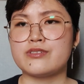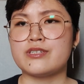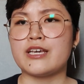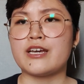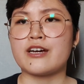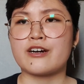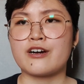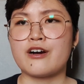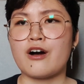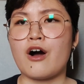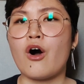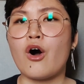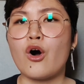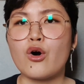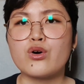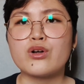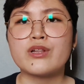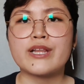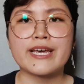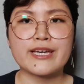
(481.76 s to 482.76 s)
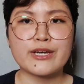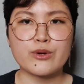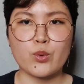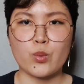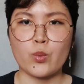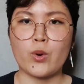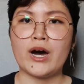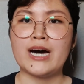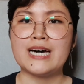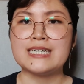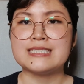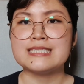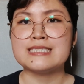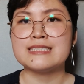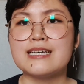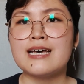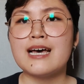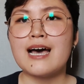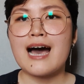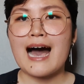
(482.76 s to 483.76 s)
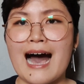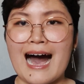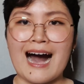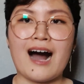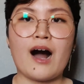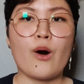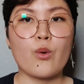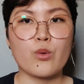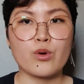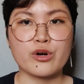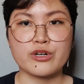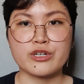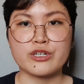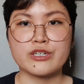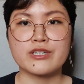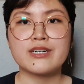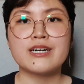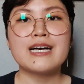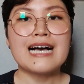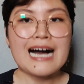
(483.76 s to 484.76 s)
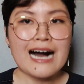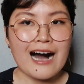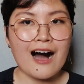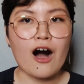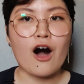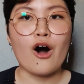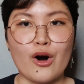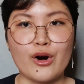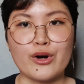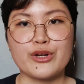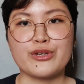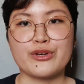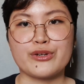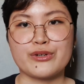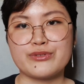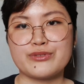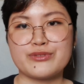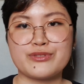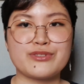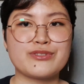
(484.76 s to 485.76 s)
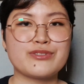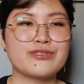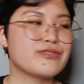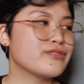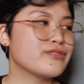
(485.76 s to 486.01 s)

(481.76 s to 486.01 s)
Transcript: They are all like 1 hour audios.